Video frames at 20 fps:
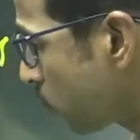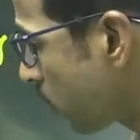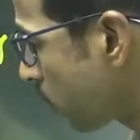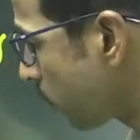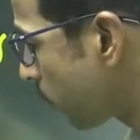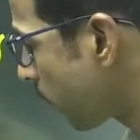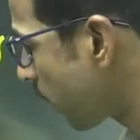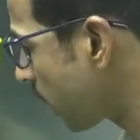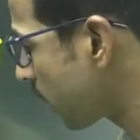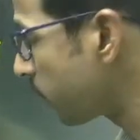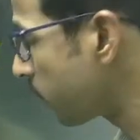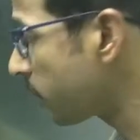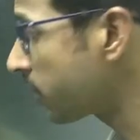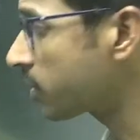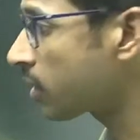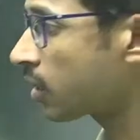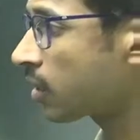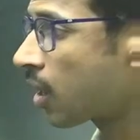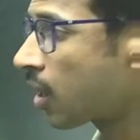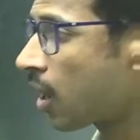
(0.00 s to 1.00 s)
the parliament
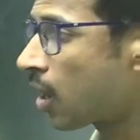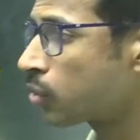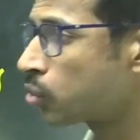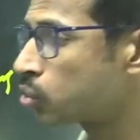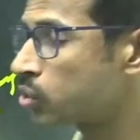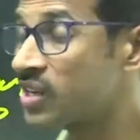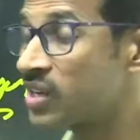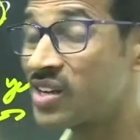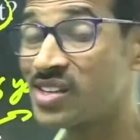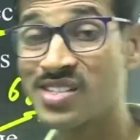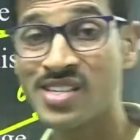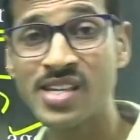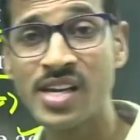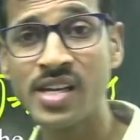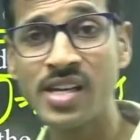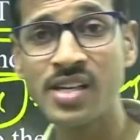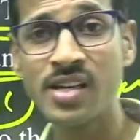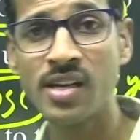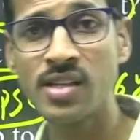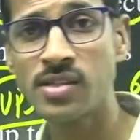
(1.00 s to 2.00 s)
and not to the
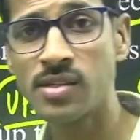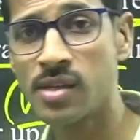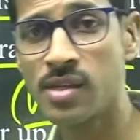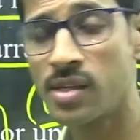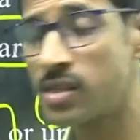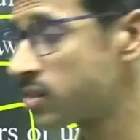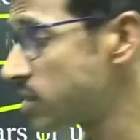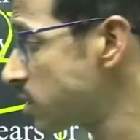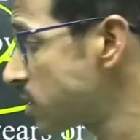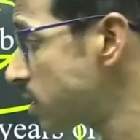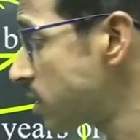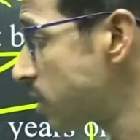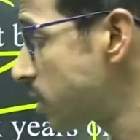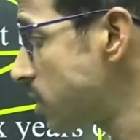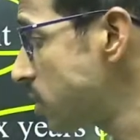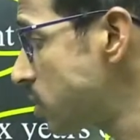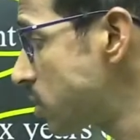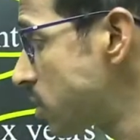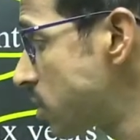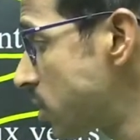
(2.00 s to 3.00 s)
state legislatures. It
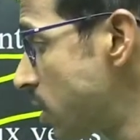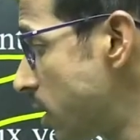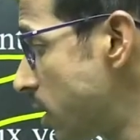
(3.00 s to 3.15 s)
is